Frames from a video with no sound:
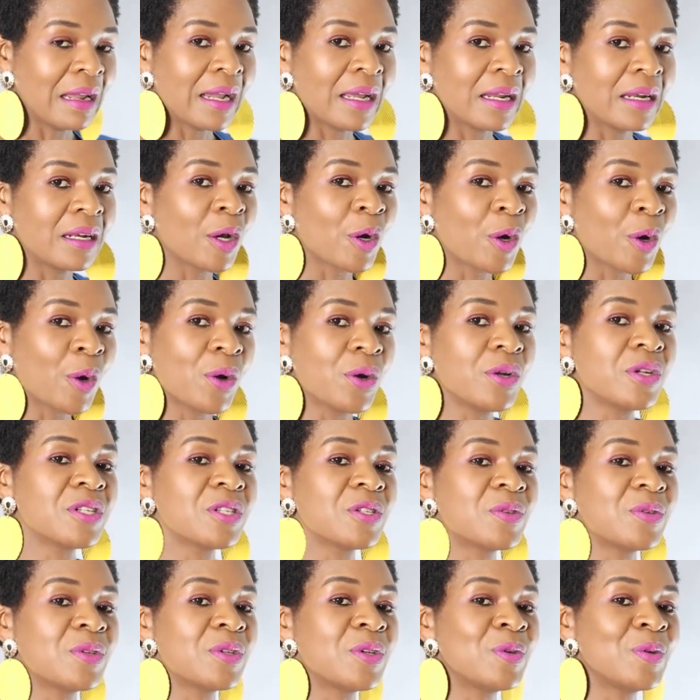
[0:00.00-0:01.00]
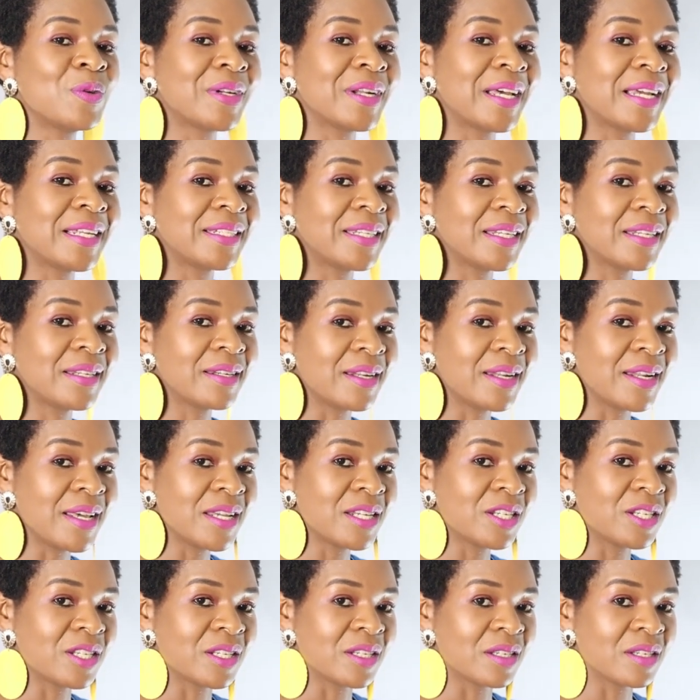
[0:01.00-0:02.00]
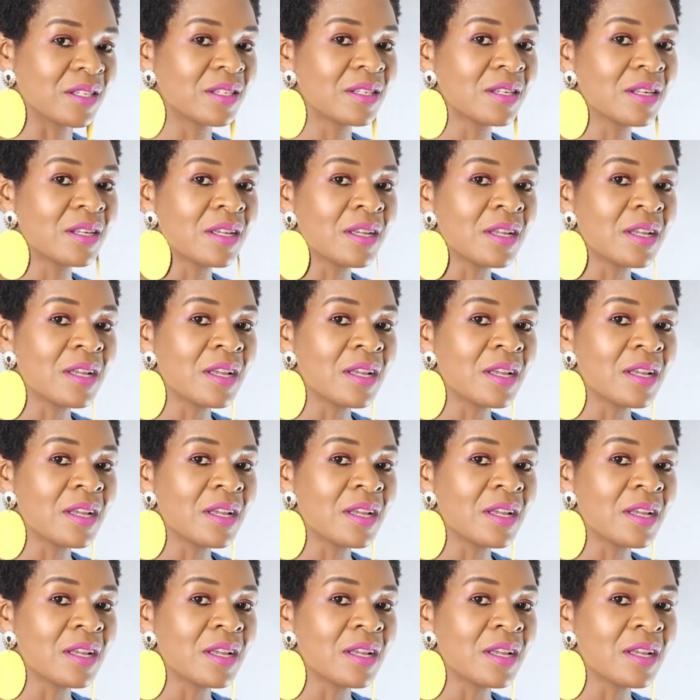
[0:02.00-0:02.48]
And according to the United Nations,